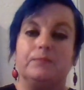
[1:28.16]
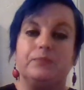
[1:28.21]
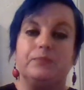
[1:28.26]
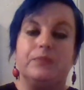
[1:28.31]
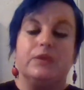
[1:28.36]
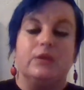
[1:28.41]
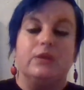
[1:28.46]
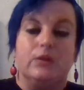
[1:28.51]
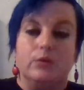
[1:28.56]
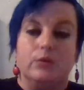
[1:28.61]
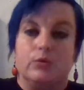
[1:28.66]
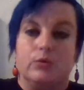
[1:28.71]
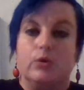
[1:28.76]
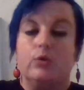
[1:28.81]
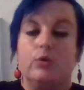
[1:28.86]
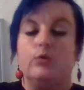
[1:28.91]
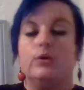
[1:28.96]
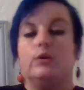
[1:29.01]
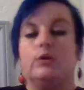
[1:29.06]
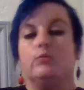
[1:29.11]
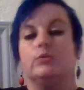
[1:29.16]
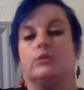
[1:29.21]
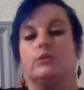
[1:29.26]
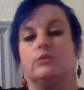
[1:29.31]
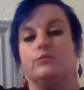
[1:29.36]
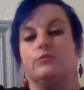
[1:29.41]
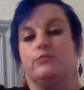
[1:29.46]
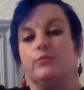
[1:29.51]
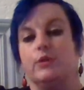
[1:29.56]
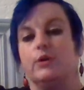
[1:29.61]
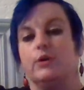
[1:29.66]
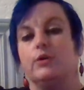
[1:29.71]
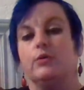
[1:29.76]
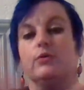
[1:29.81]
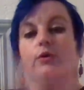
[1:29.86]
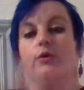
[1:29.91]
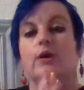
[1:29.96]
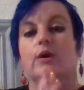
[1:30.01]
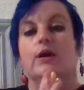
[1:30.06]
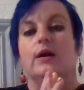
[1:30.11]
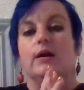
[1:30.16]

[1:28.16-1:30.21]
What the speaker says: you know, going with the flow.